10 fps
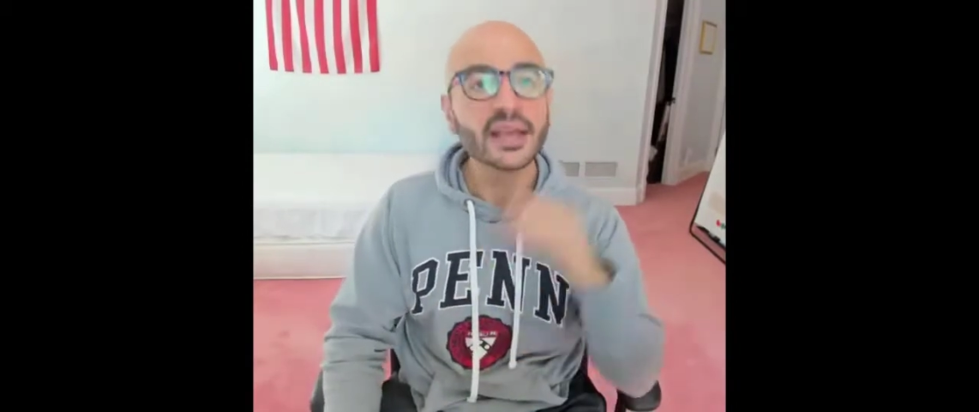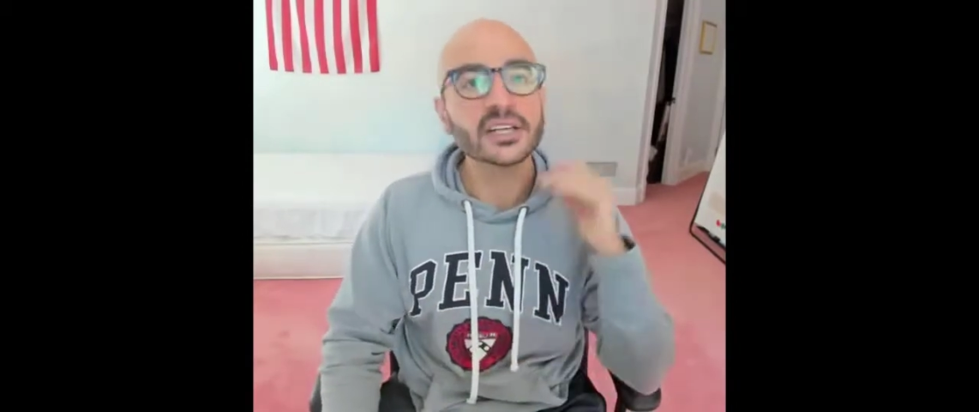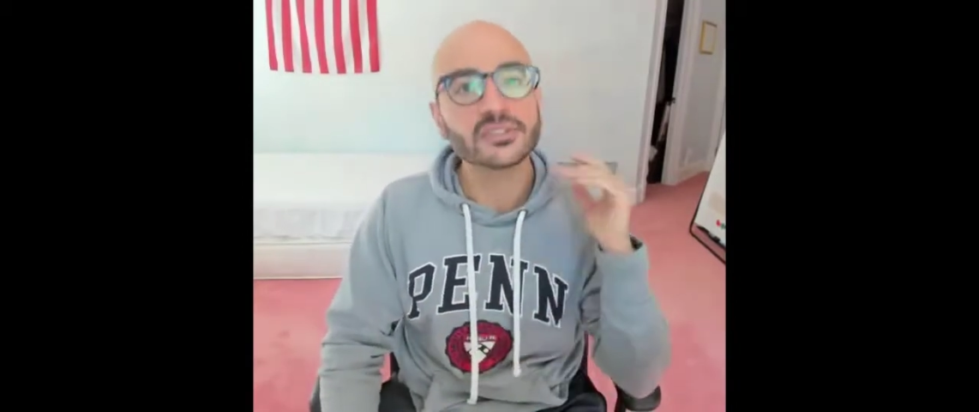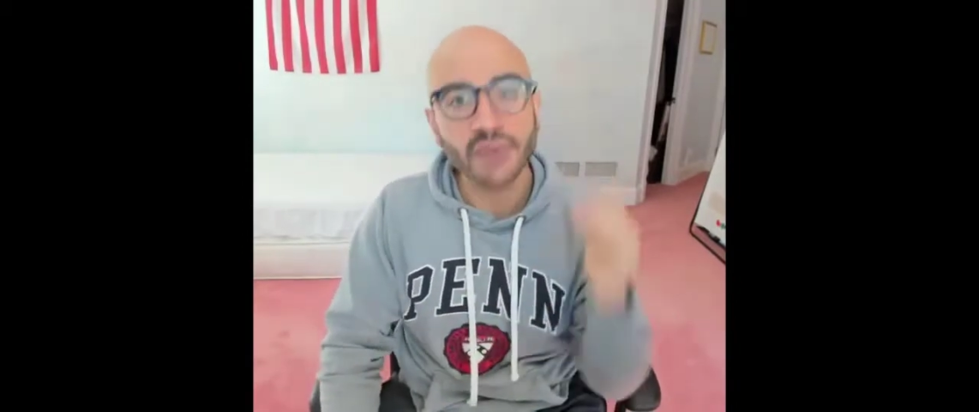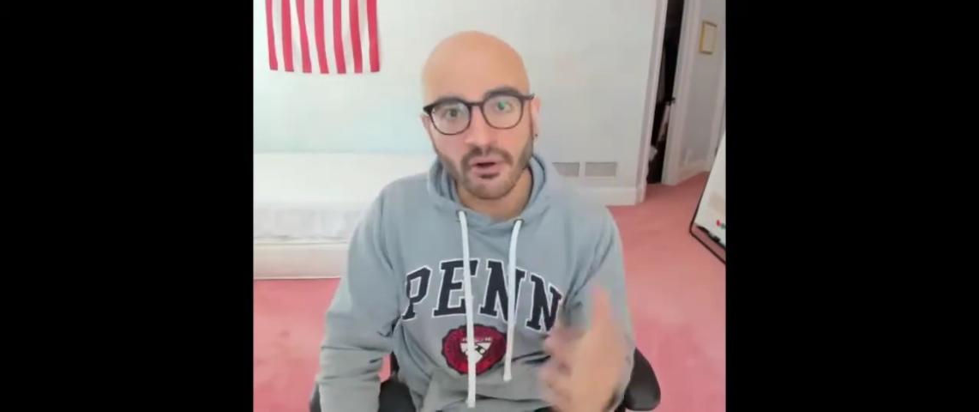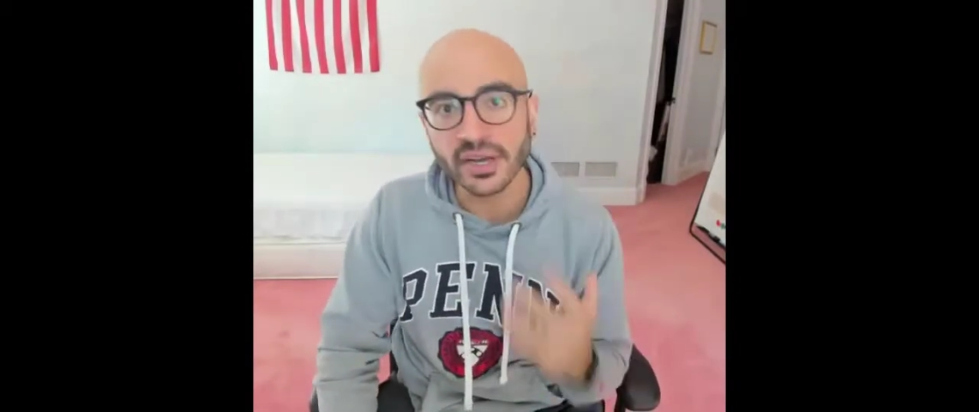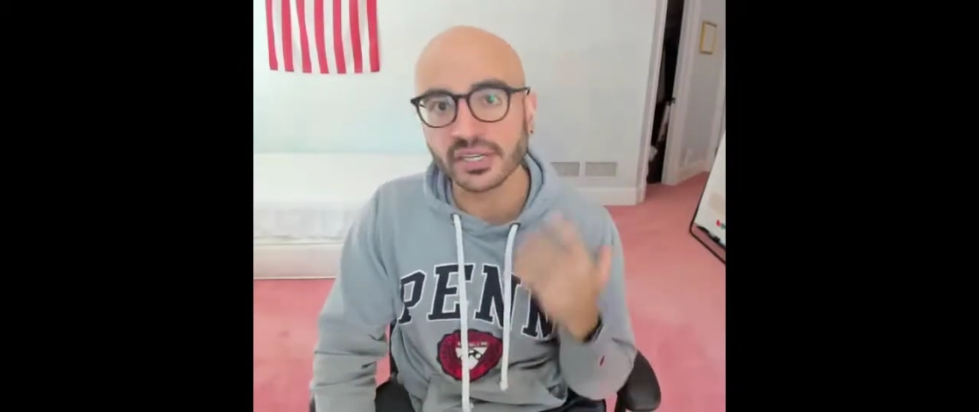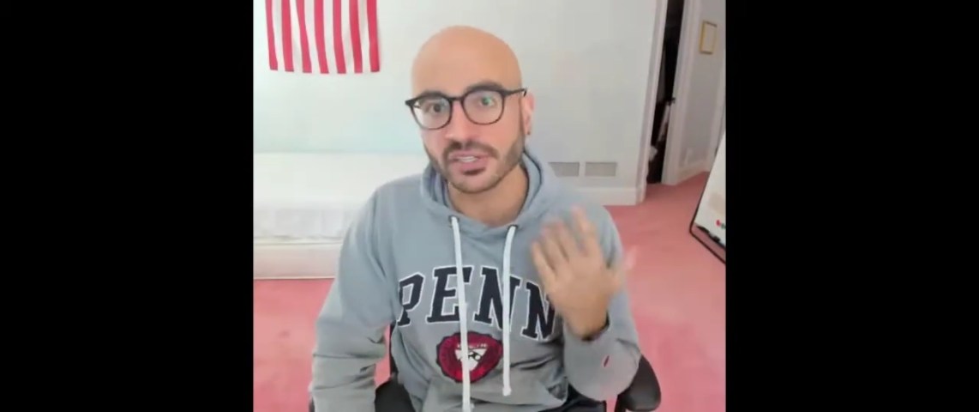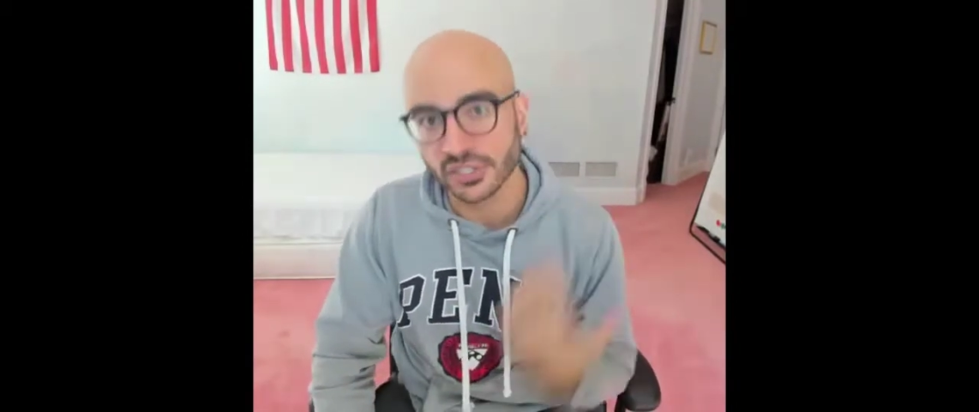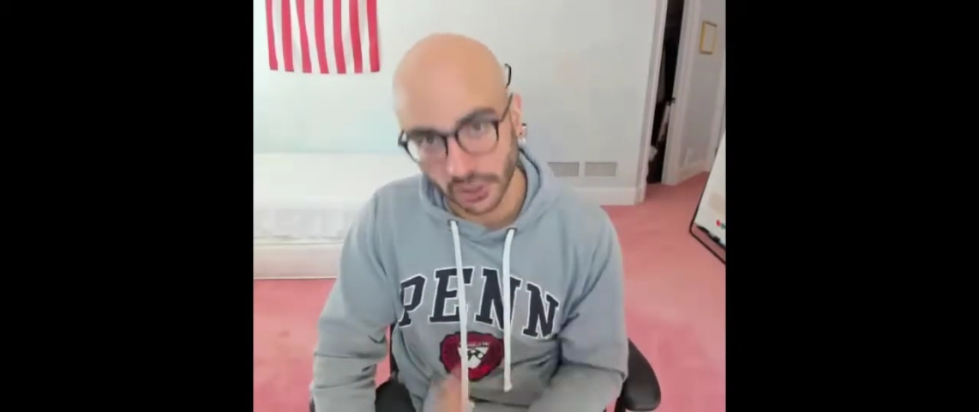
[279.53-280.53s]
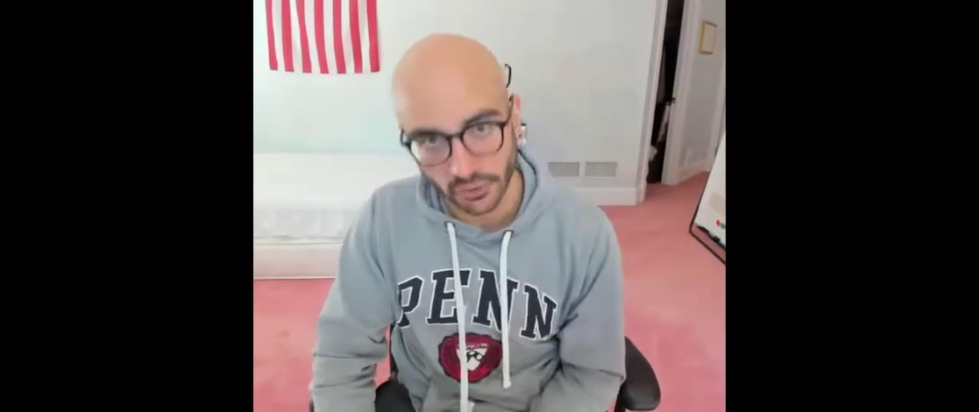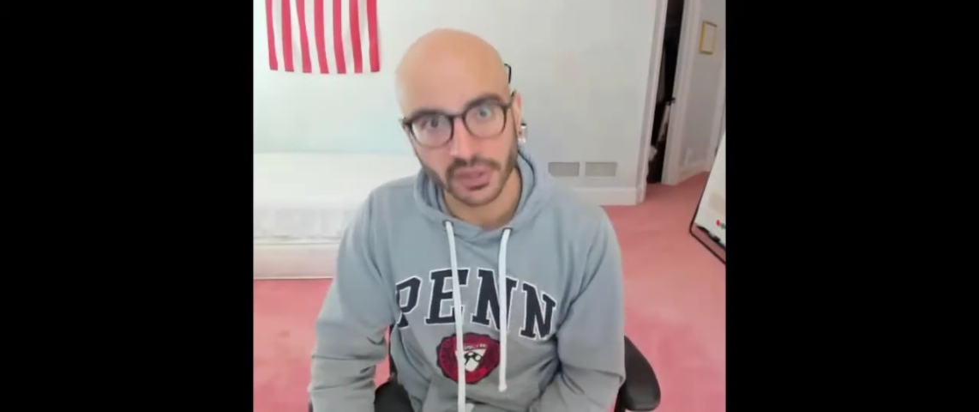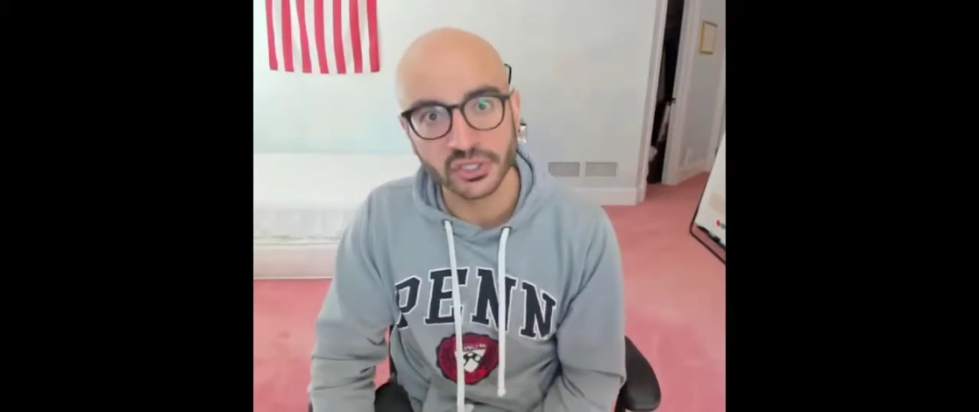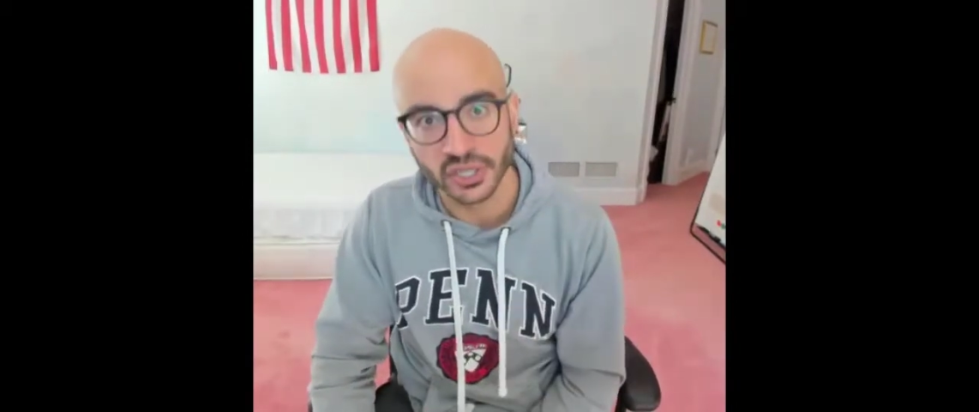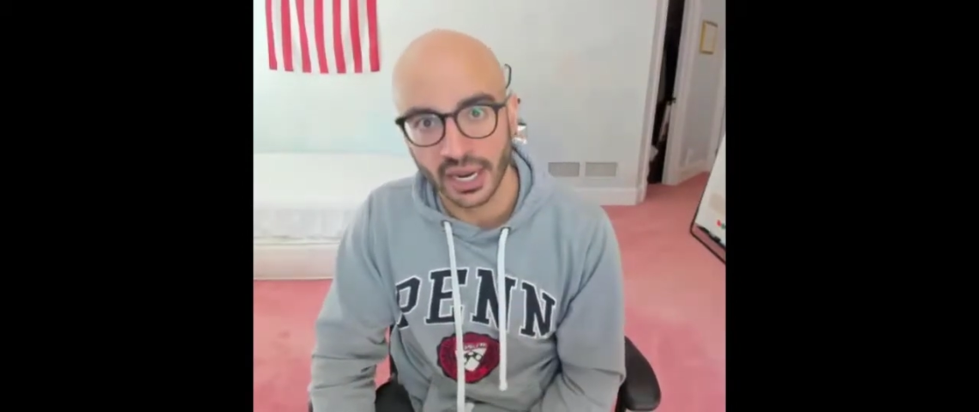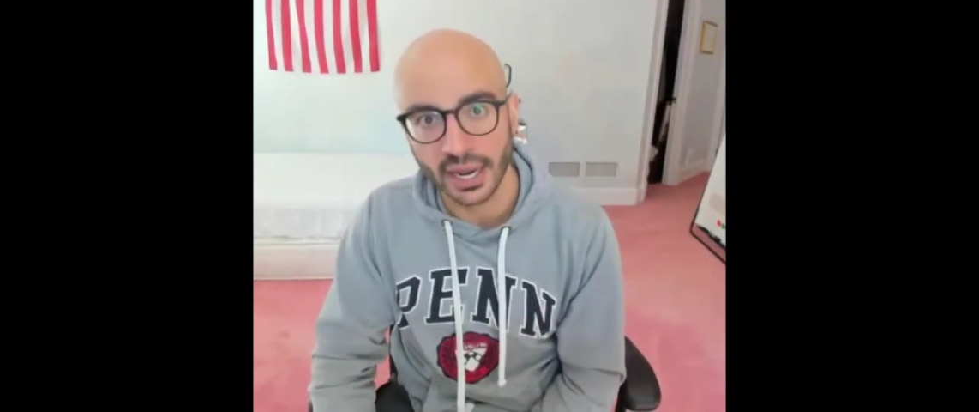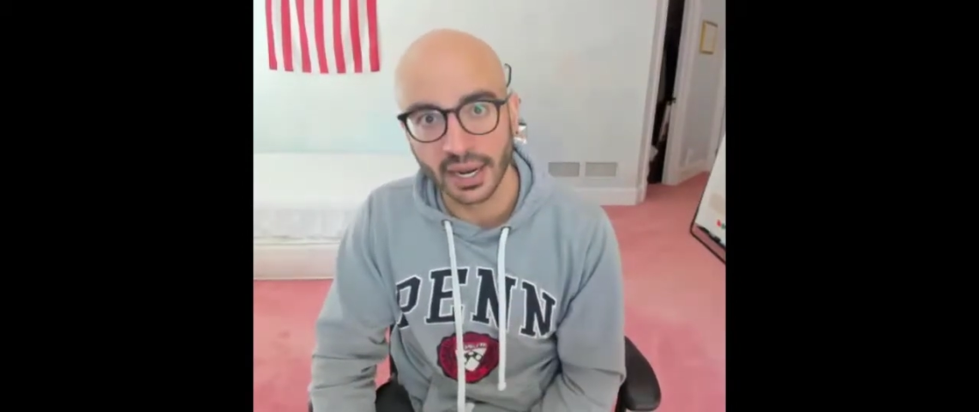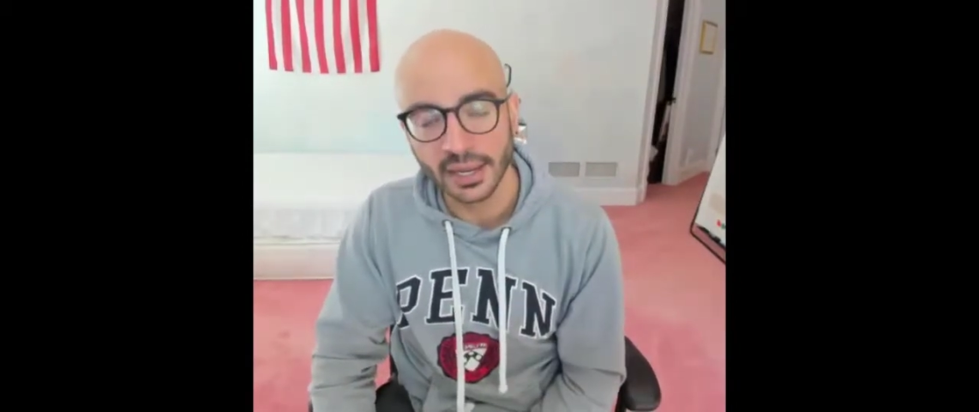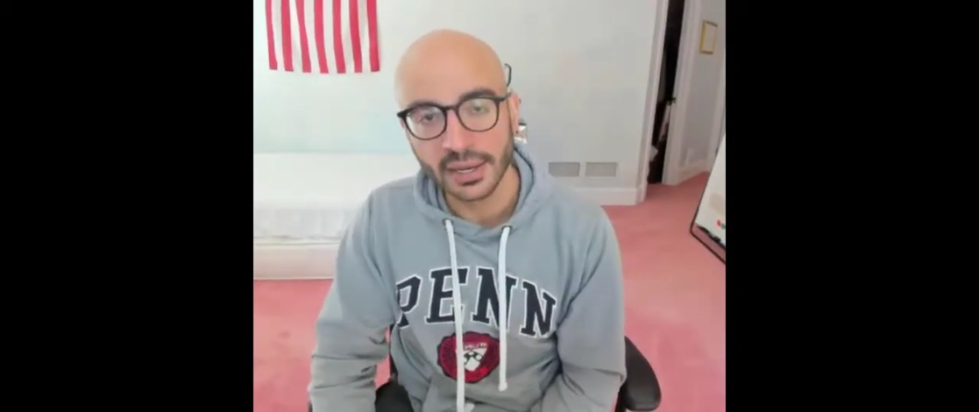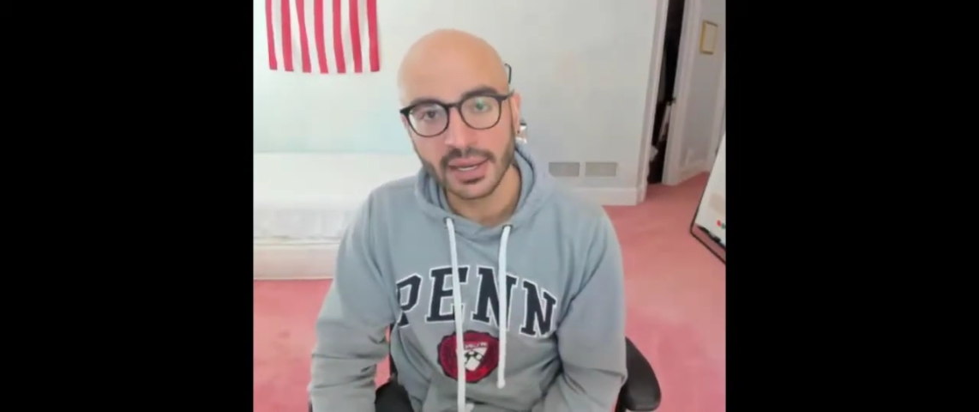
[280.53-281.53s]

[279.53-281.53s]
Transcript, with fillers: is very discouraging.